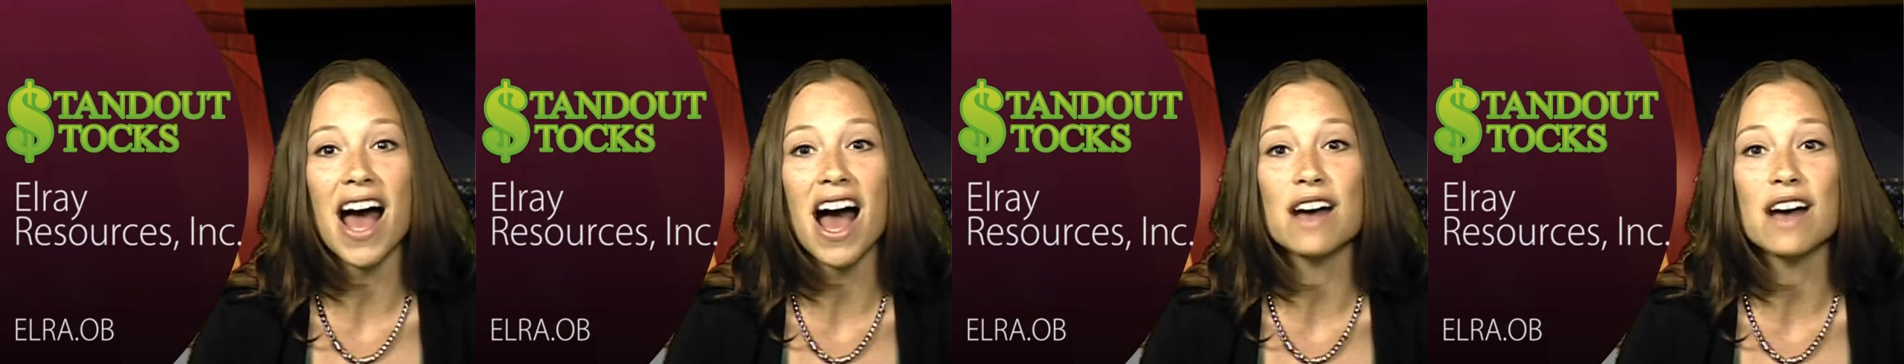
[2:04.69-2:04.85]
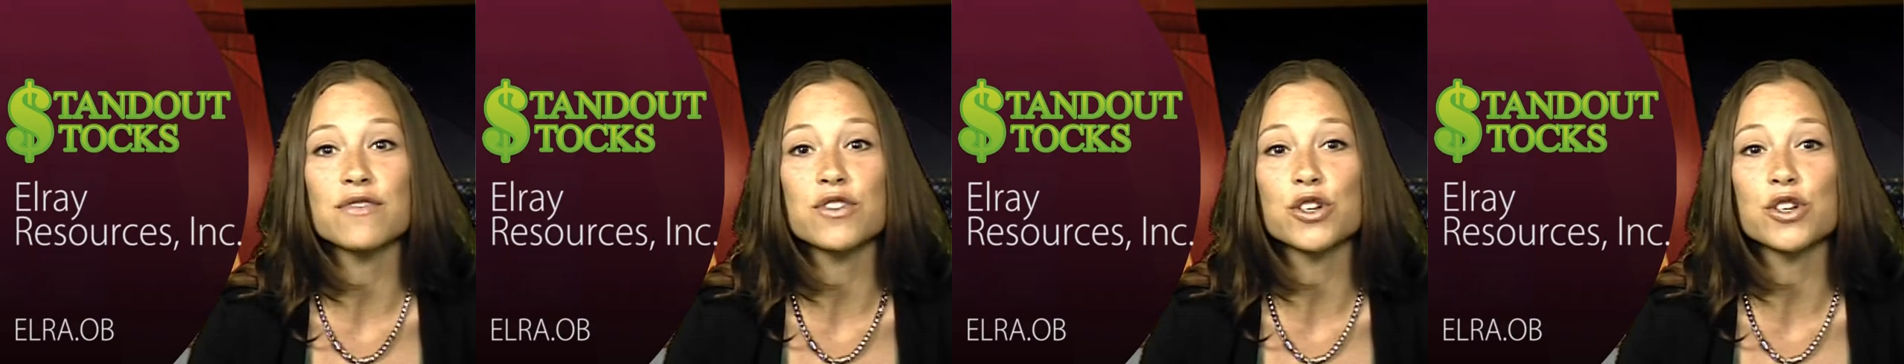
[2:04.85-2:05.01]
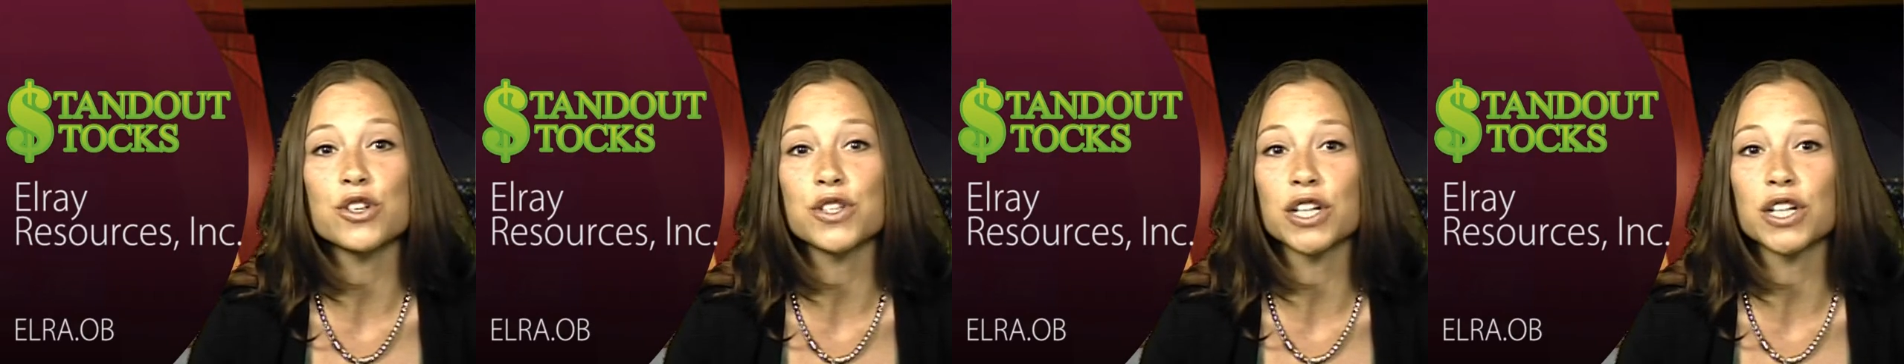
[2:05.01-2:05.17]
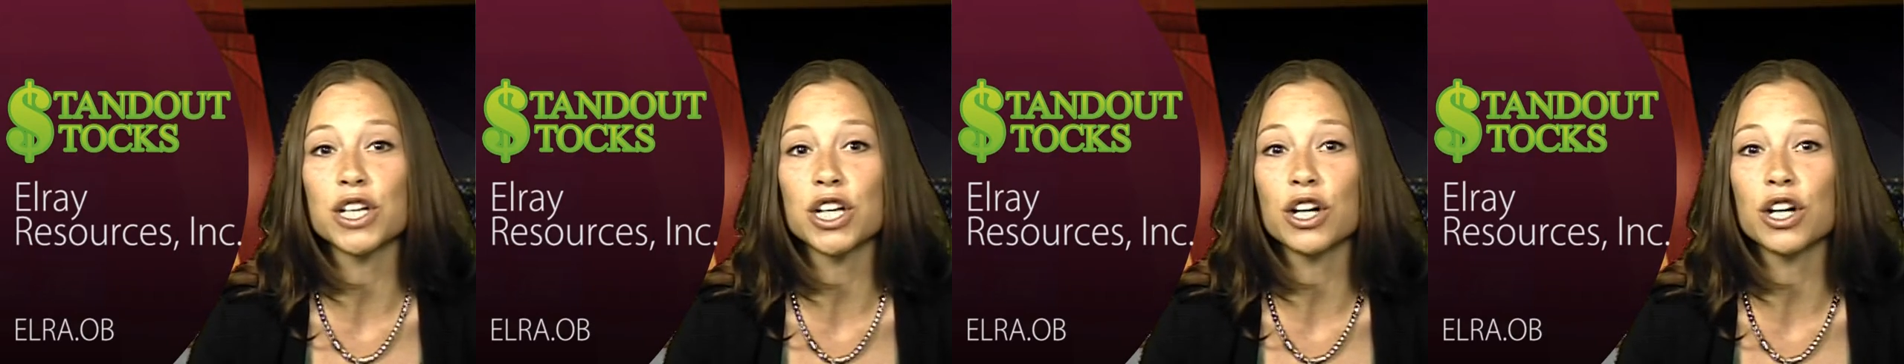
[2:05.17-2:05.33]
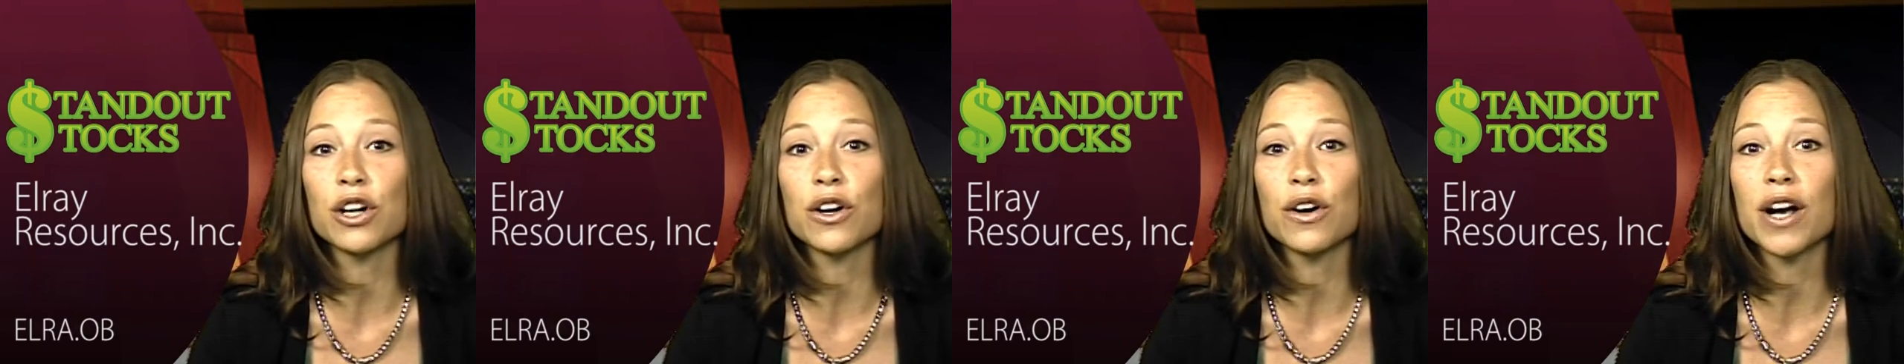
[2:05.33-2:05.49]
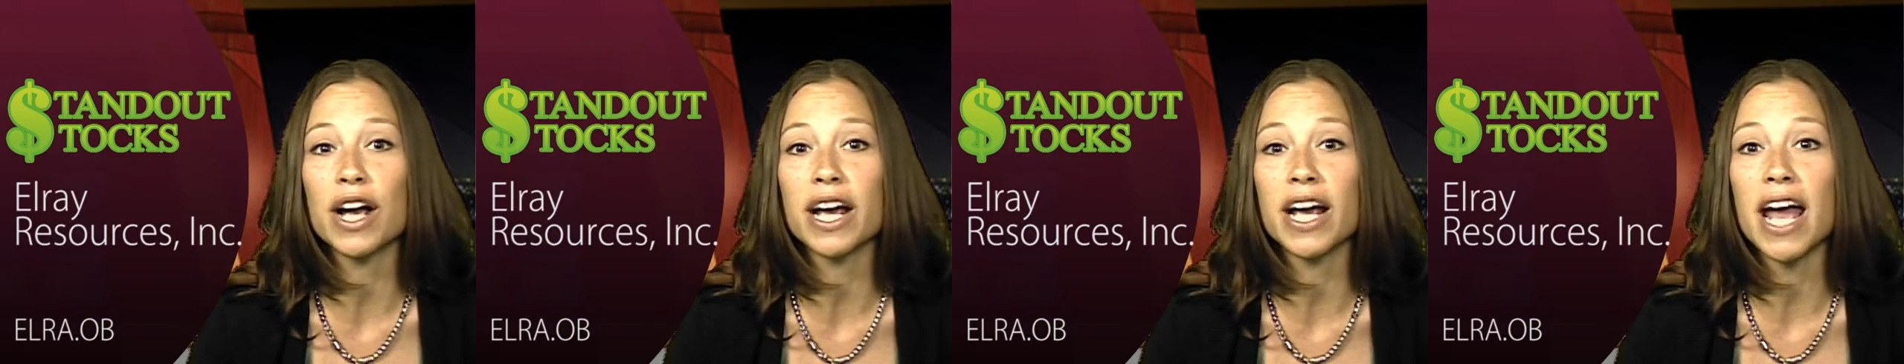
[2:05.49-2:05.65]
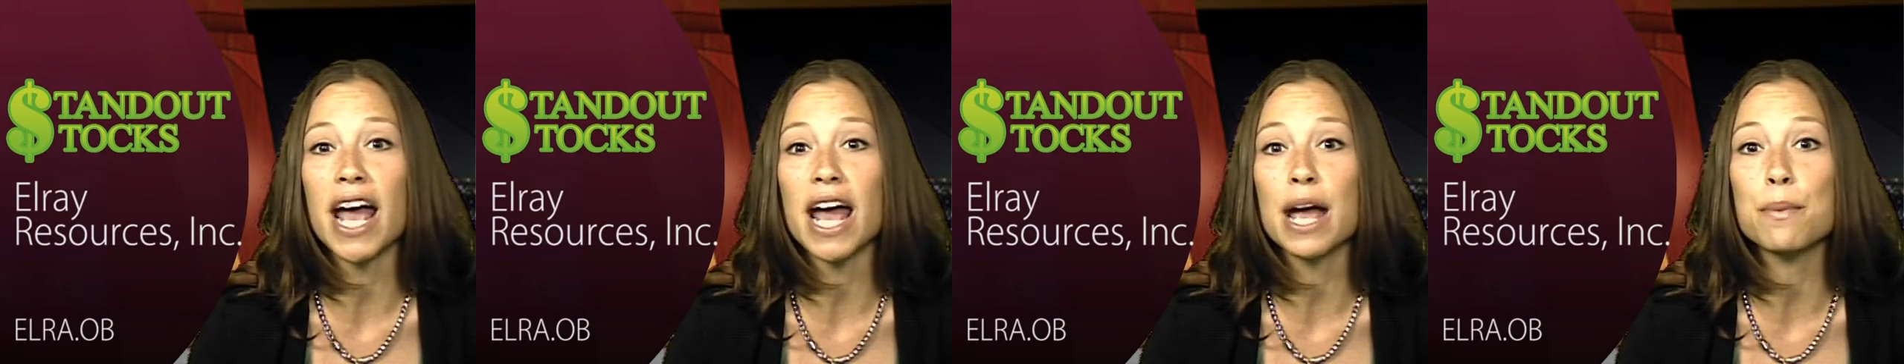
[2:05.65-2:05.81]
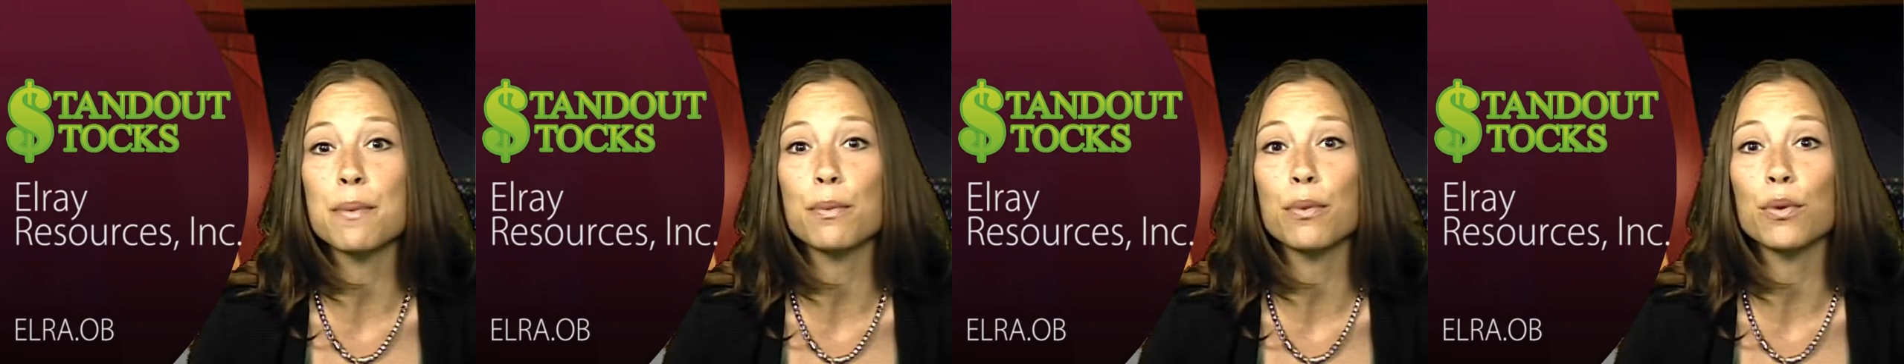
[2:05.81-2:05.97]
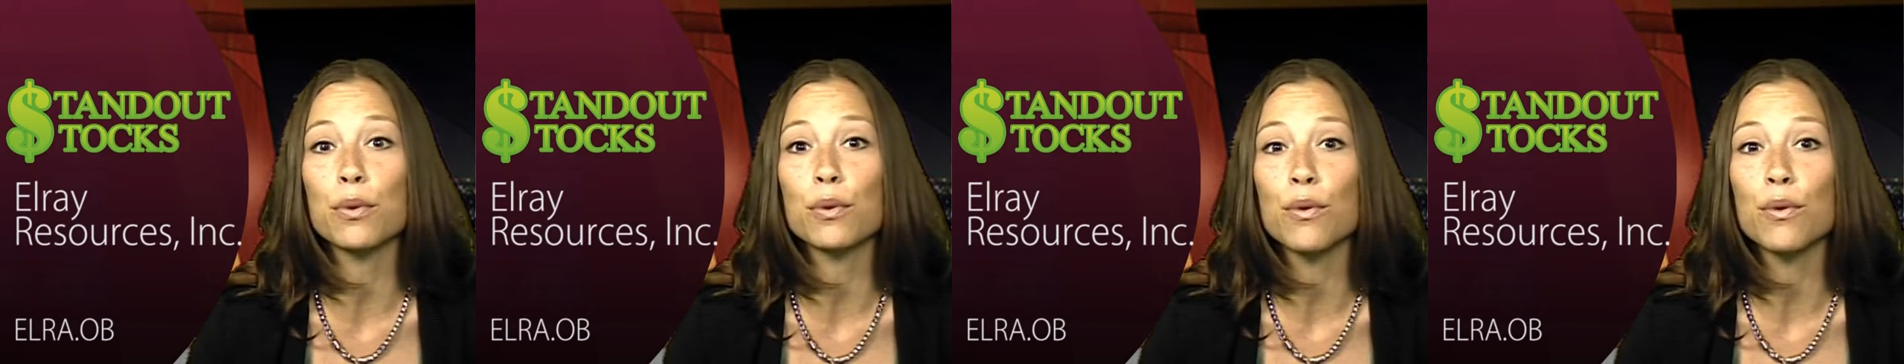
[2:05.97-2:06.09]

after securing a